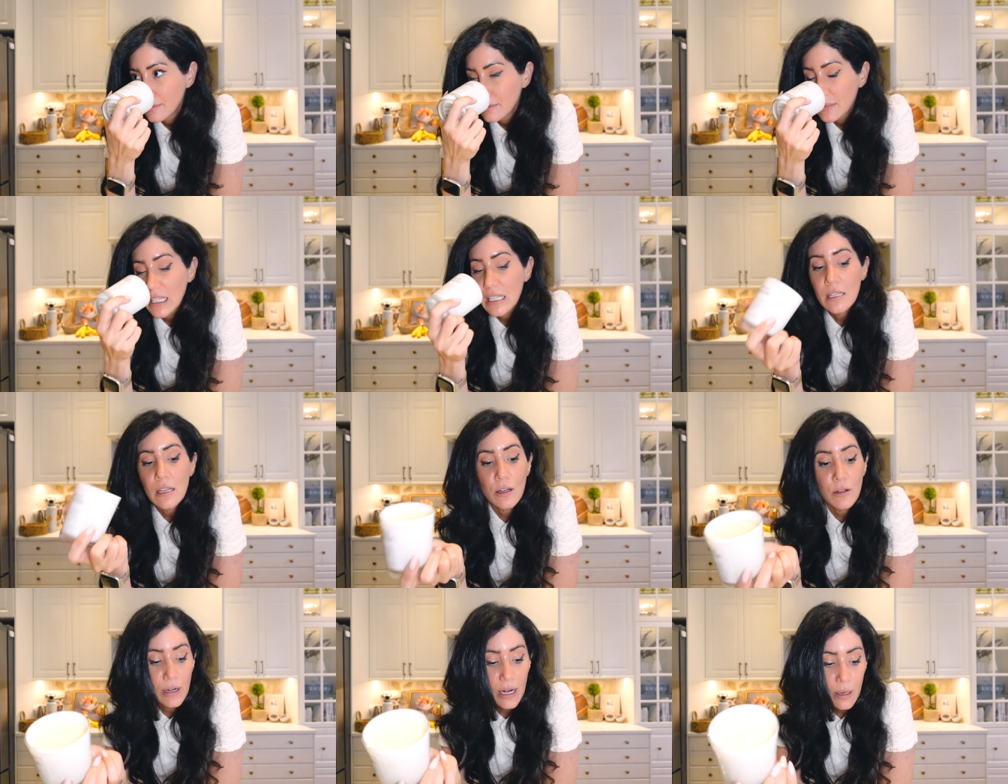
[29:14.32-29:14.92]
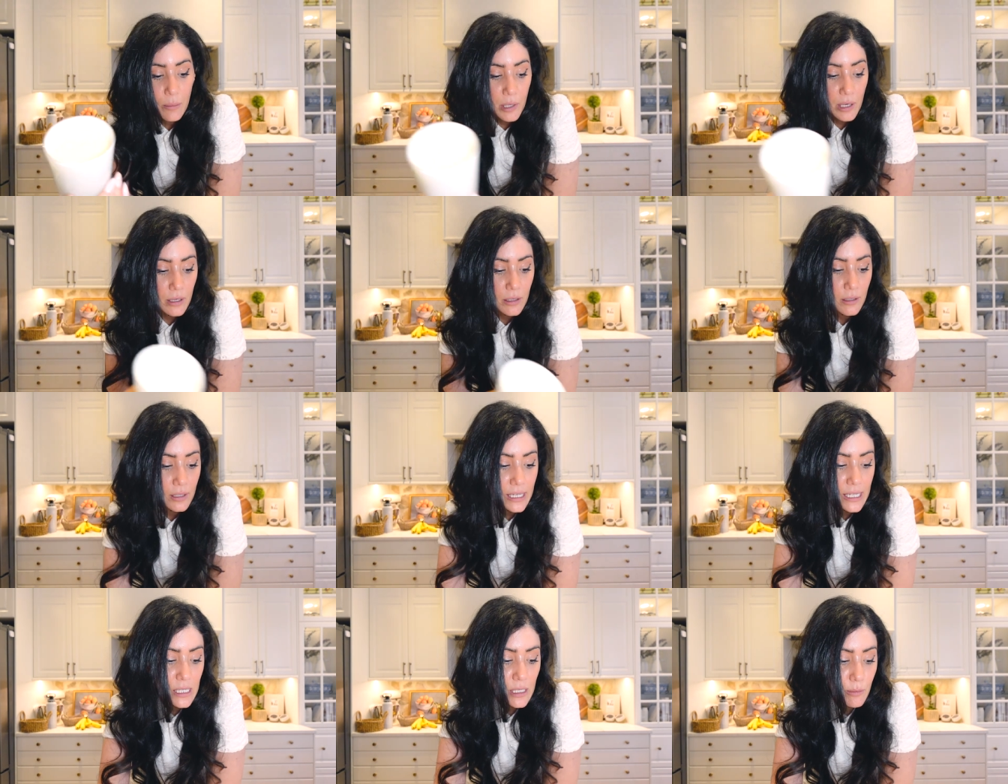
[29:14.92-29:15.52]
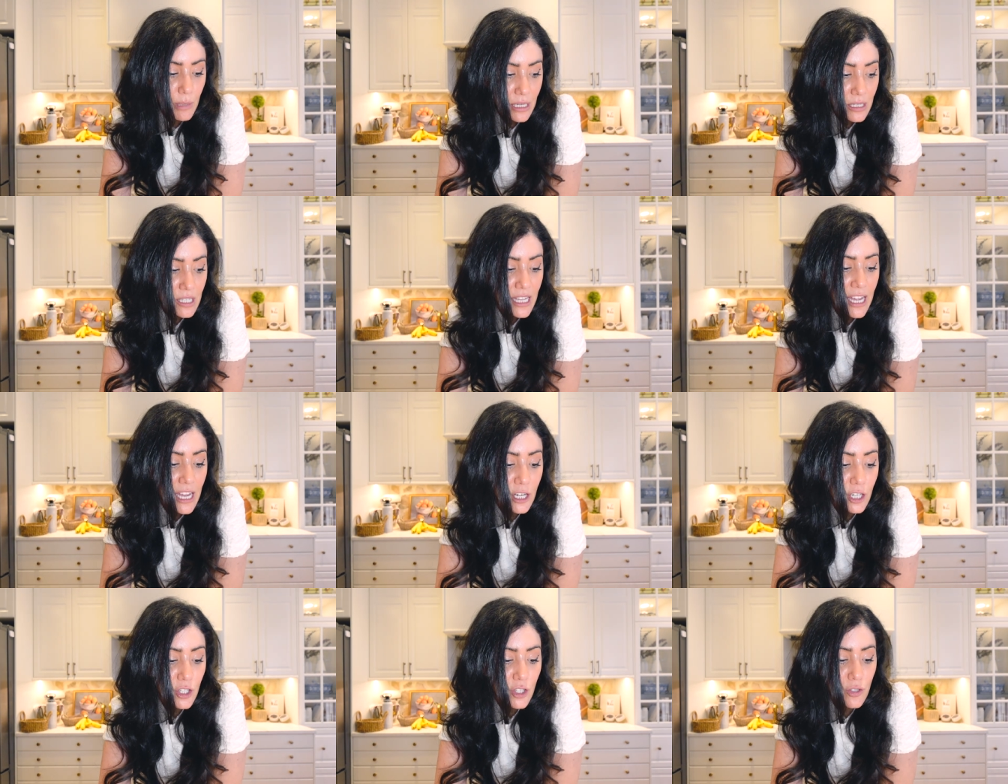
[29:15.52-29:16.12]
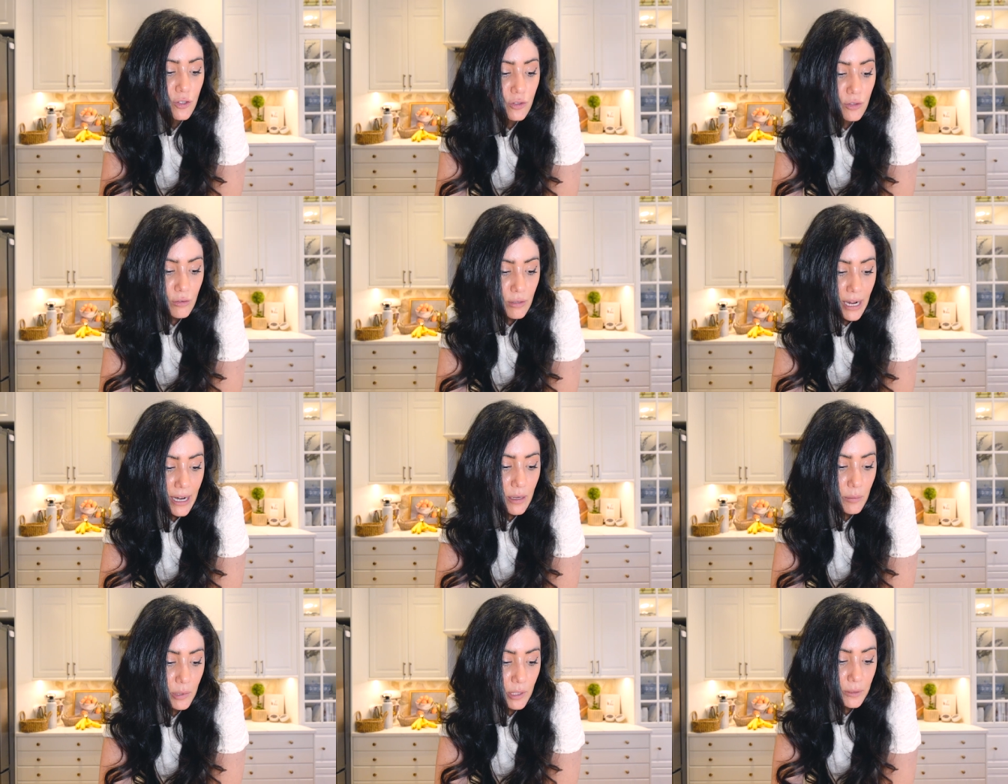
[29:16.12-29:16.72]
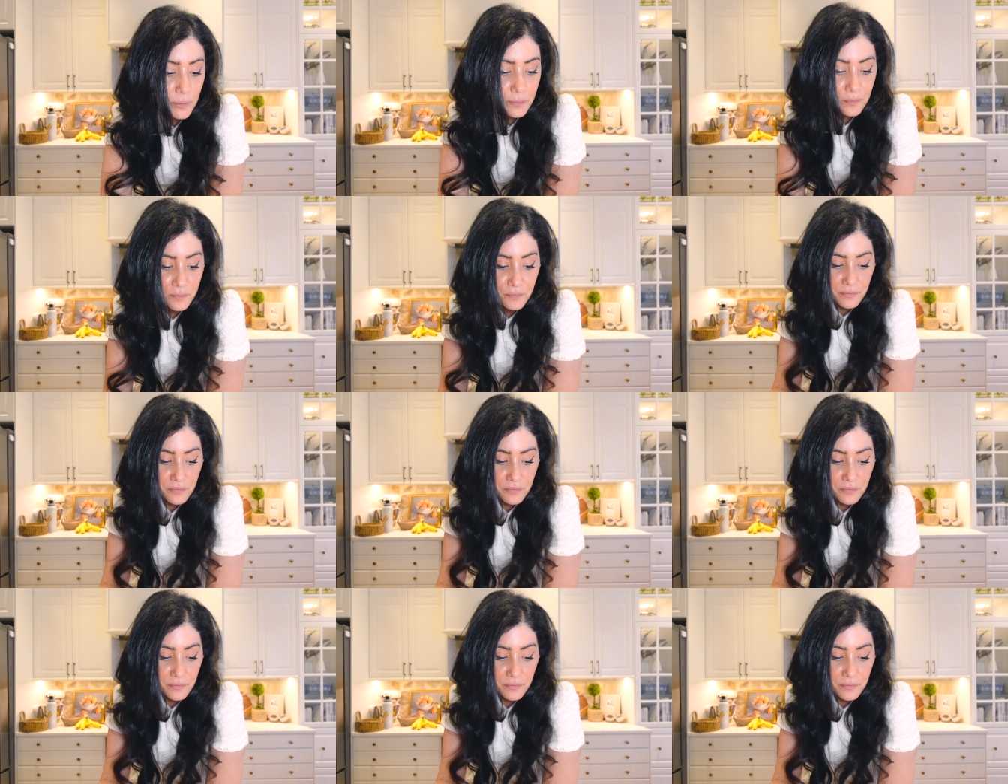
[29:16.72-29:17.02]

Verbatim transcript: It's incredible. It smells incredible.